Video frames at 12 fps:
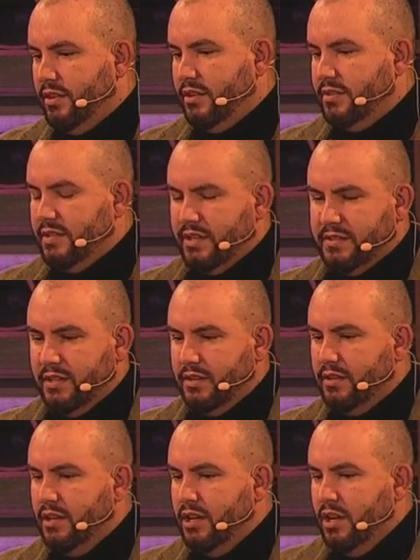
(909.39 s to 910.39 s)
And it says
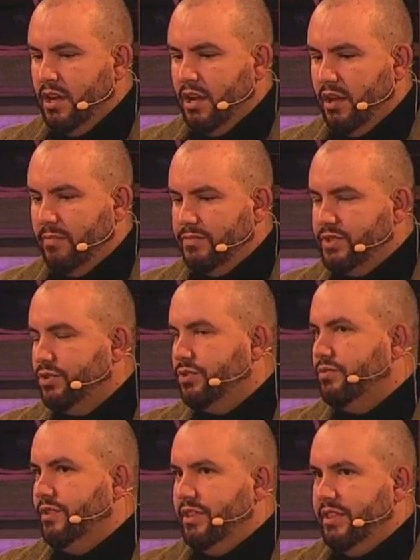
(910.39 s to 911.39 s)
in um, 2
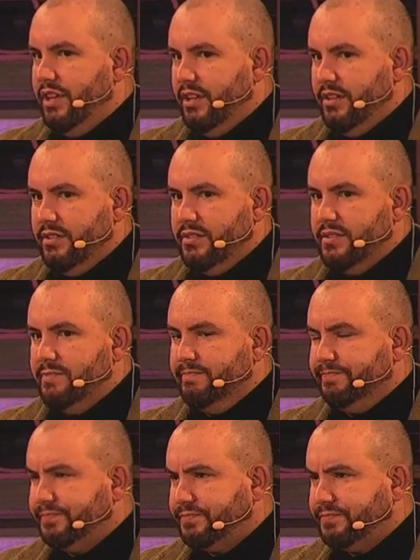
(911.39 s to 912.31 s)
Corinthians,